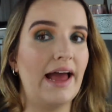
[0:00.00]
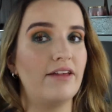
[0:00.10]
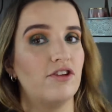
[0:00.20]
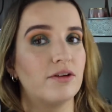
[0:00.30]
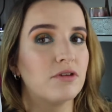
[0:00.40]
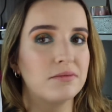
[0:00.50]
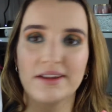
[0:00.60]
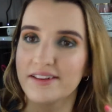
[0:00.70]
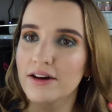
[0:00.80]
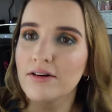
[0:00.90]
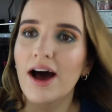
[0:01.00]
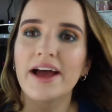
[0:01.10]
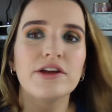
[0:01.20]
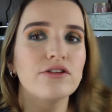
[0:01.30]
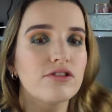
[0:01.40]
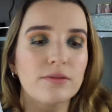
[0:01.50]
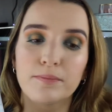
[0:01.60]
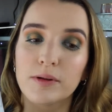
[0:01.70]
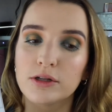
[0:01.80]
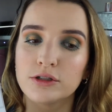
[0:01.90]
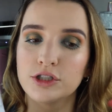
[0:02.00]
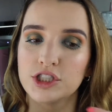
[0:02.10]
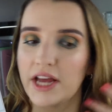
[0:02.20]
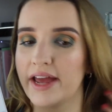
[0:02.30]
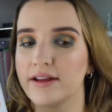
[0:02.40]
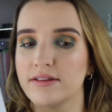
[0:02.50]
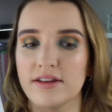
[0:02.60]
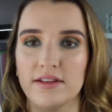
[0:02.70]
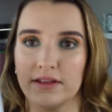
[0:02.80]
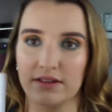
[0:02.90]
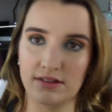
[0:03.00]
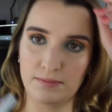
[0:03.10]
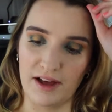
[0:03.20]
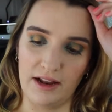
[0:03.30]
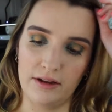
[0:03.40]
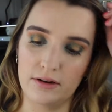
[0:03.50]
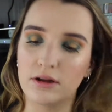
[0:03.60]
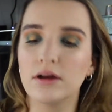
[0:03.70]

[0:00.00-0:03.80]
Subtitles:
As you can probably tell, I used the blue shades in this palette.